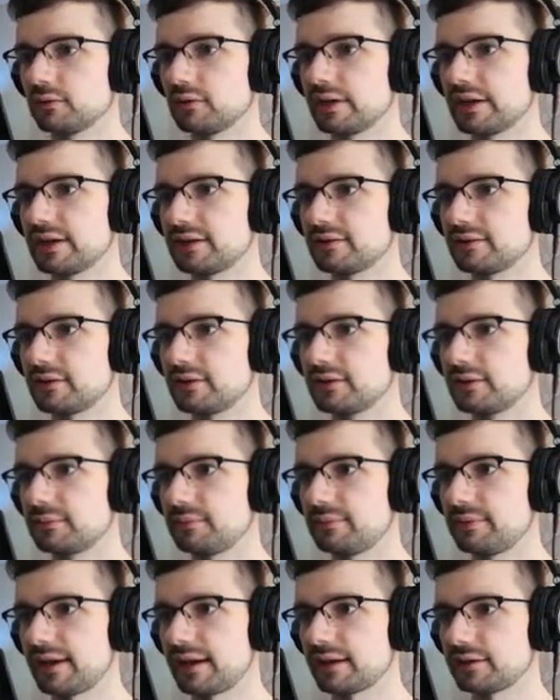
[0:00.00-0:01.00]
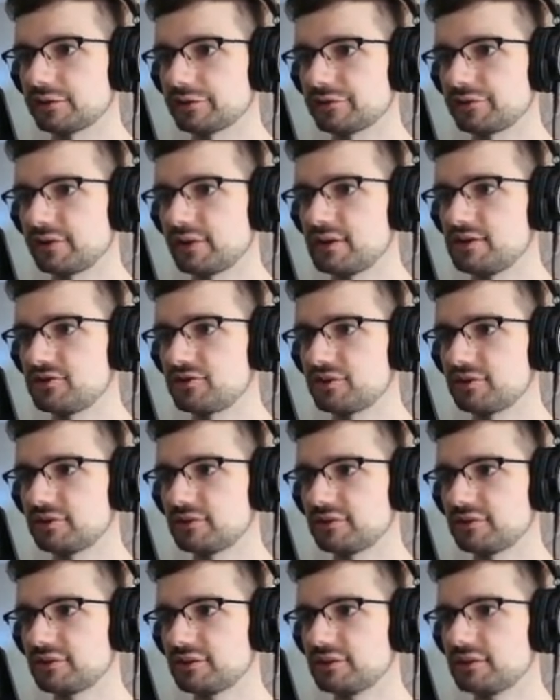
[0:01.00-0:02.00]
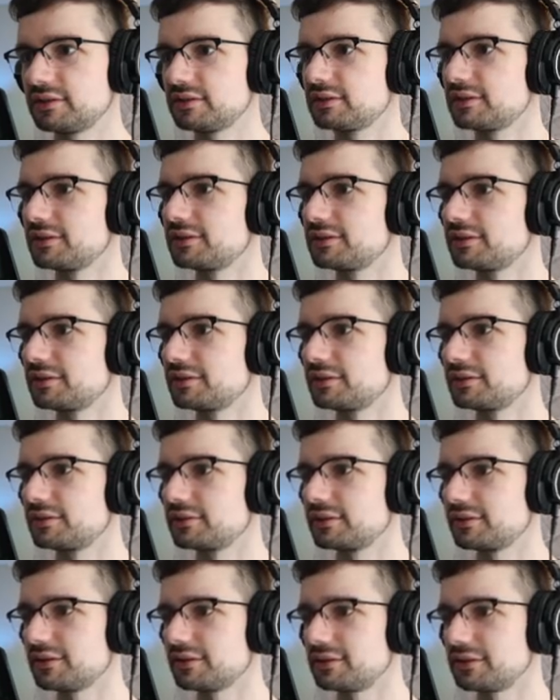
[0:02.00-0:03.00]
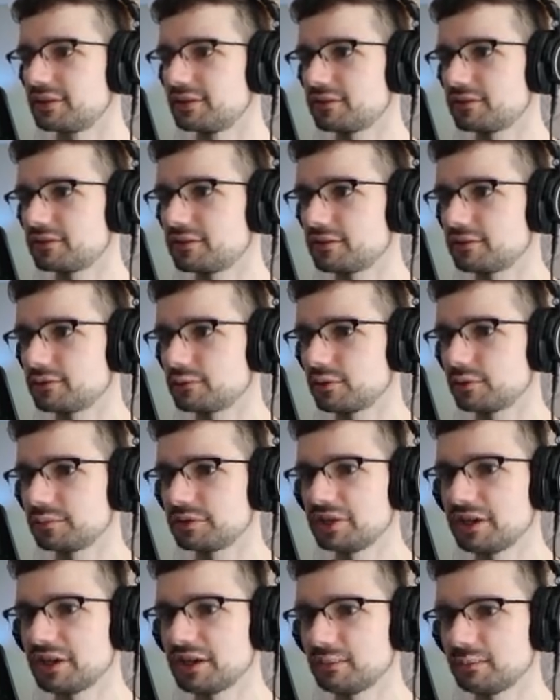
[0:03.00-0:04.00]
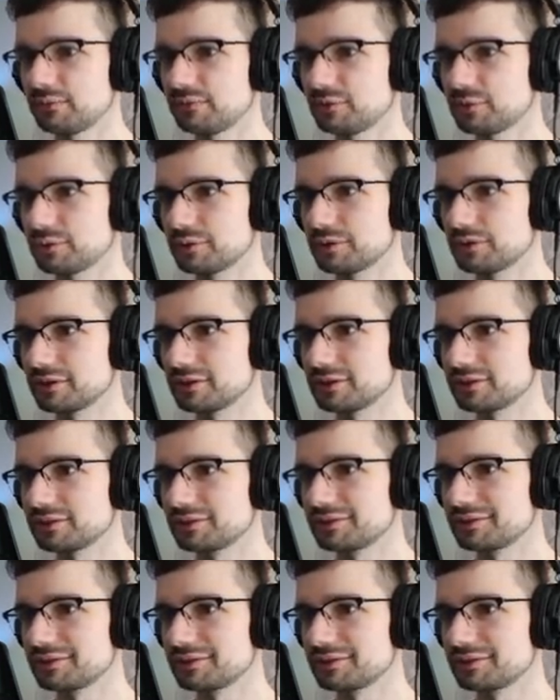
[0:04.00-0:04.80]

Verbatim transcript: right. Battle stations. This is what we came for.